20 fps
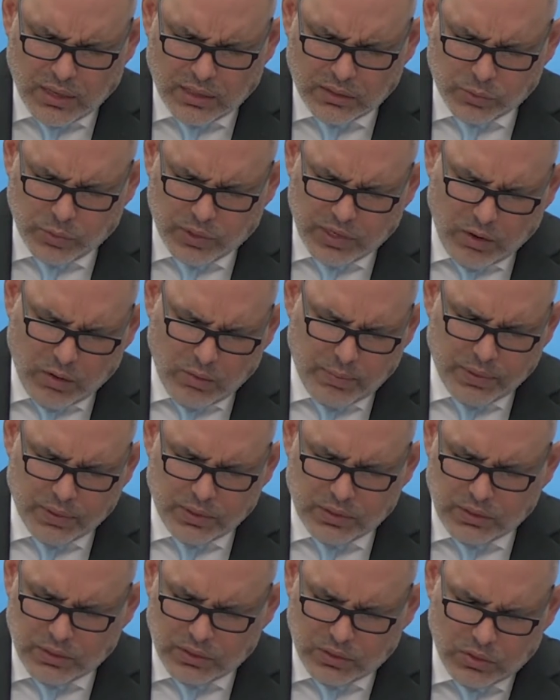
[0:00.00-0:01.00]
And as we
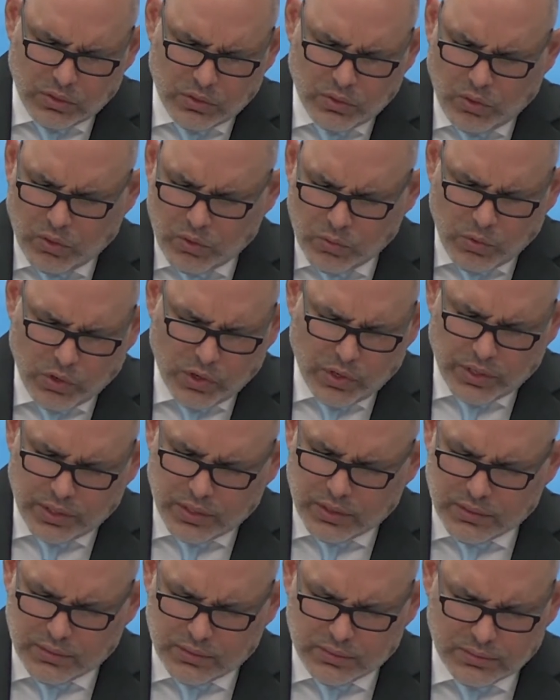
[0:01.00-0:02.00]
open your
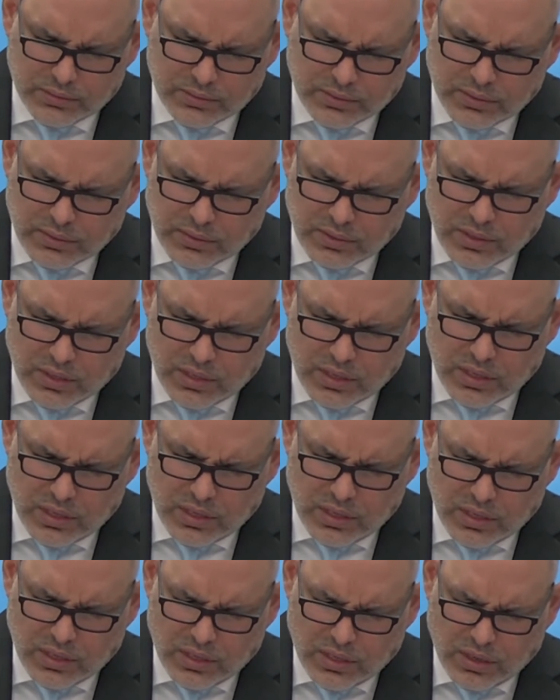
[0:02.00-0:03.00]
word
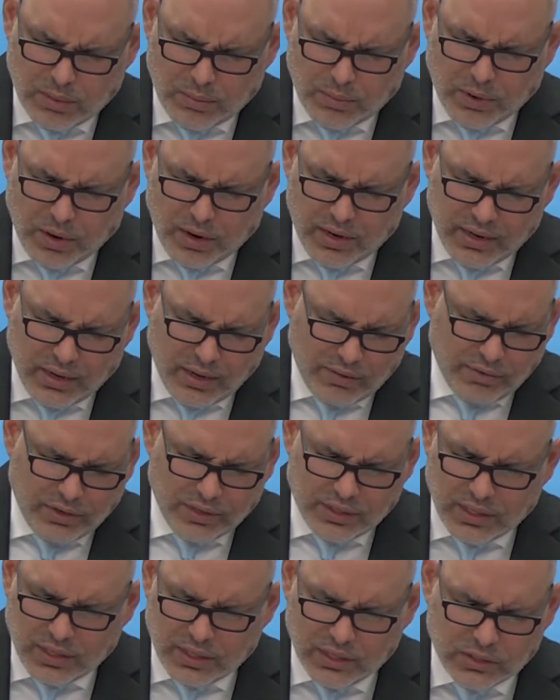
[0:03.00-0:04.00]
that brought
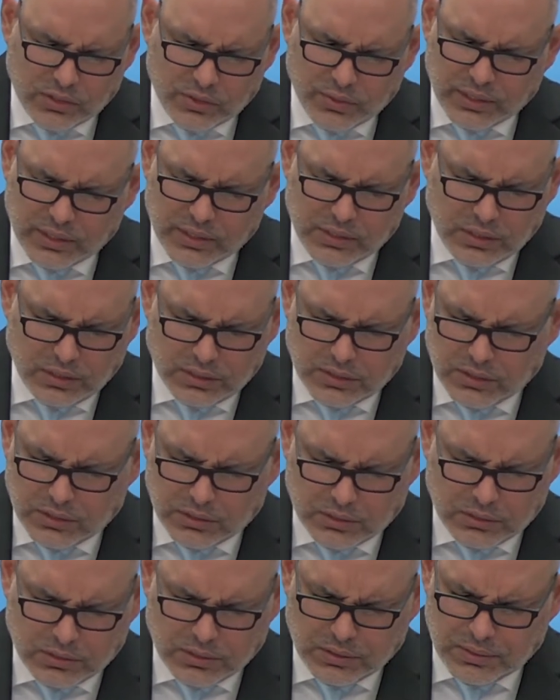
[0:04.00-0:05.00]
everything into
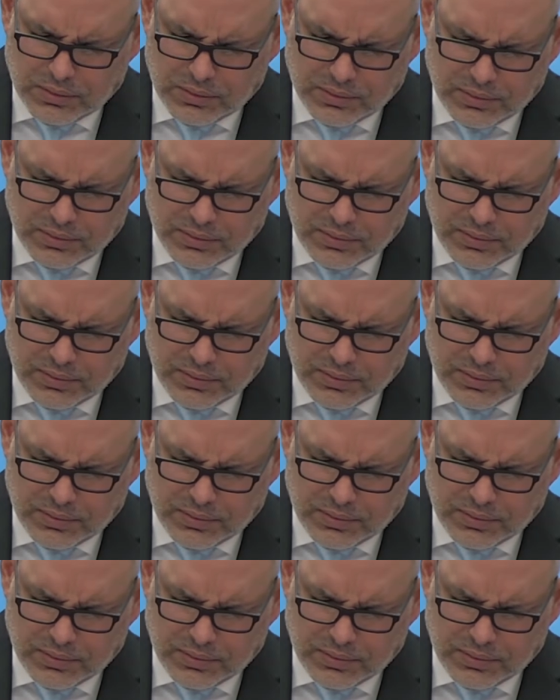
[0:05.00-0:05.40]
existence,